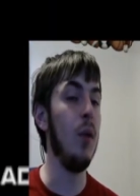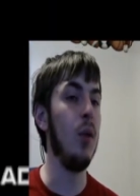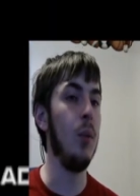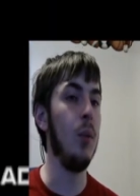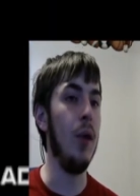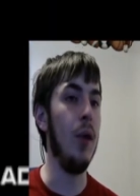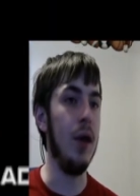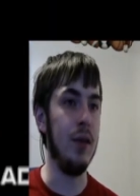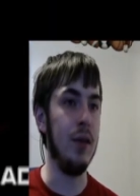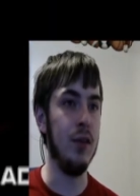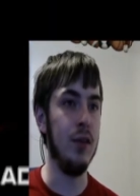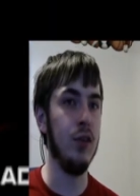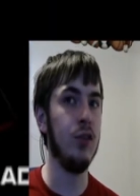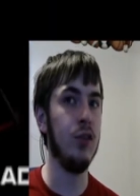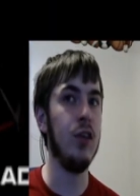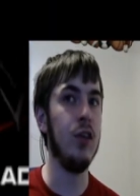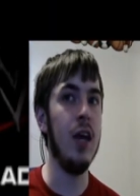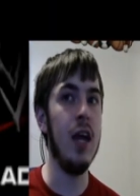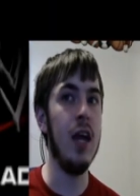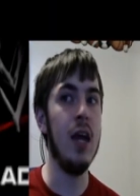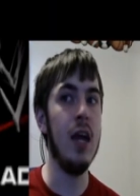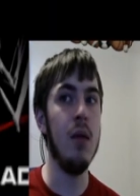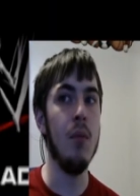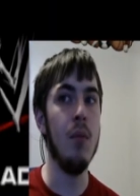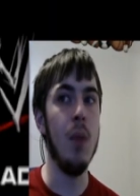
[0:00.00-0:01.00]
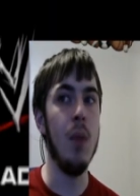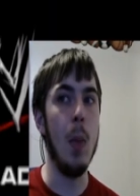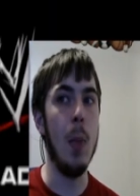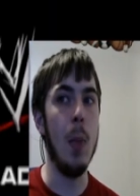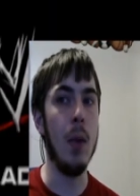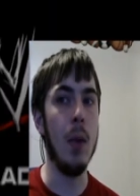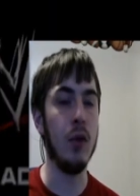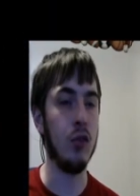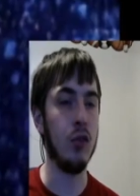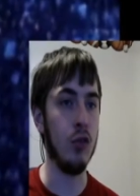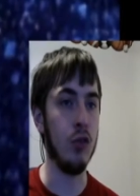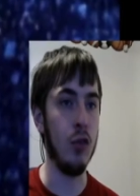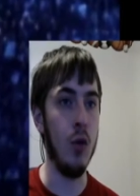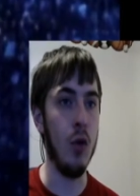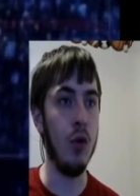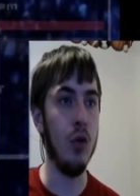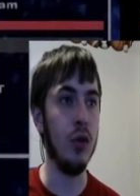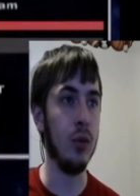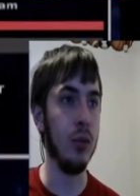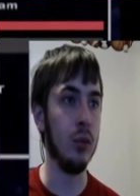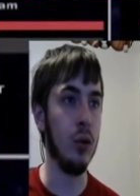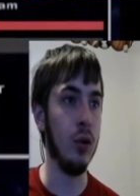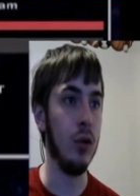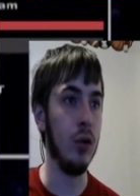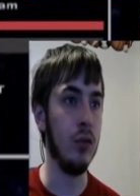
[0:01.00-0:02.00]
playing this game, and this is the only
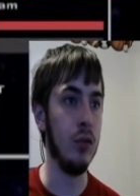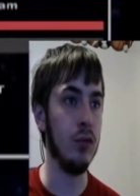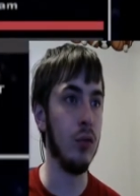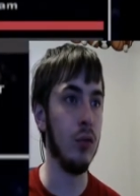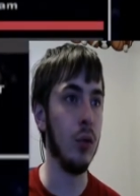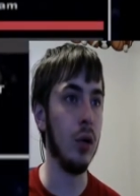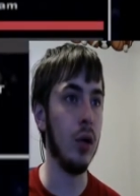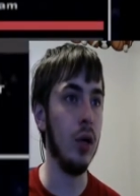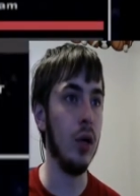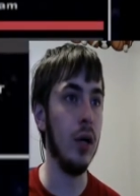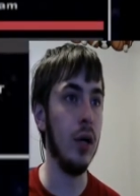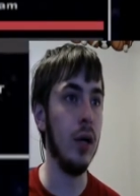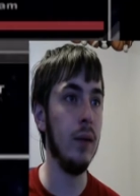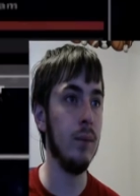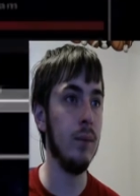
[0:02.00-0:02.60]
run for it,